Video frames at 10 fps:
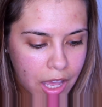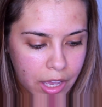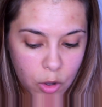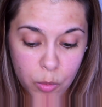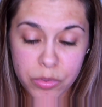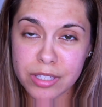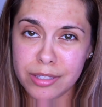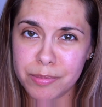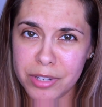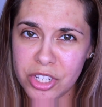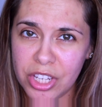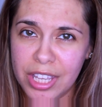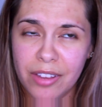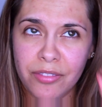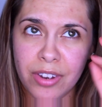I hope this is my
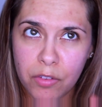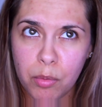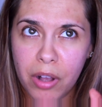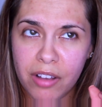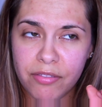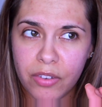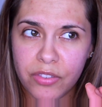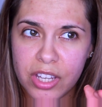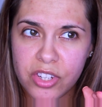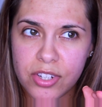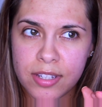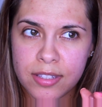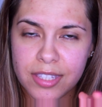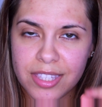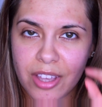shade. I've never bought
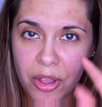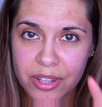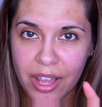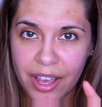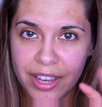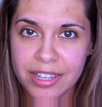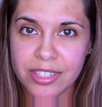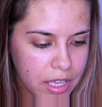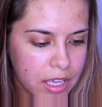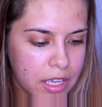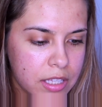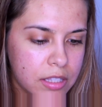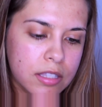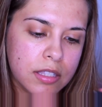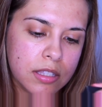foundations online.
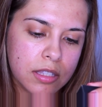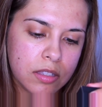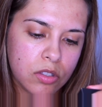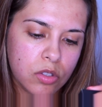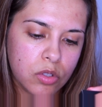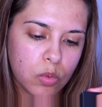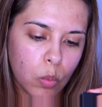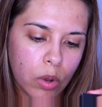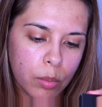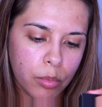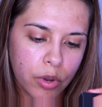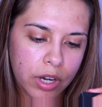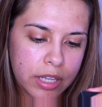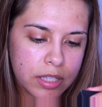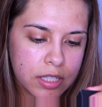It's
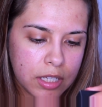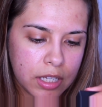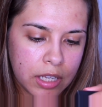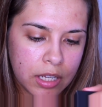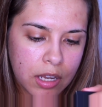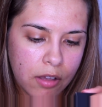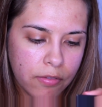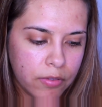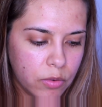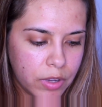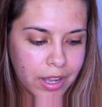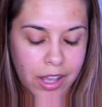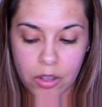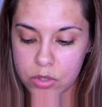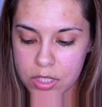1.18 fluid
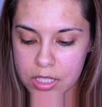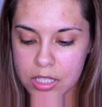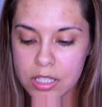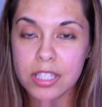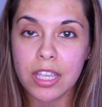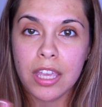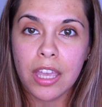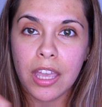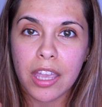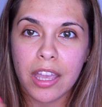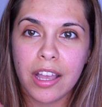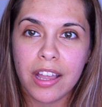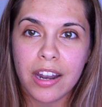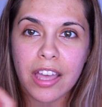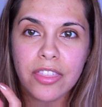ounces,
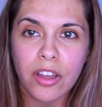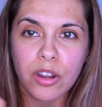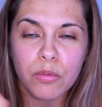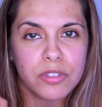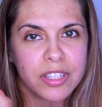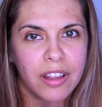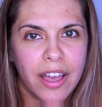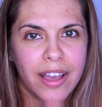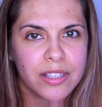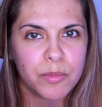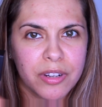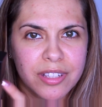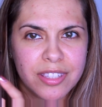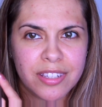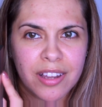and I thought it was glass, but
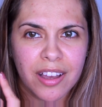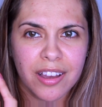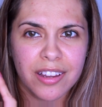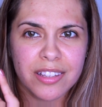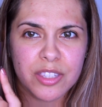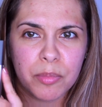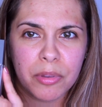it's not. It's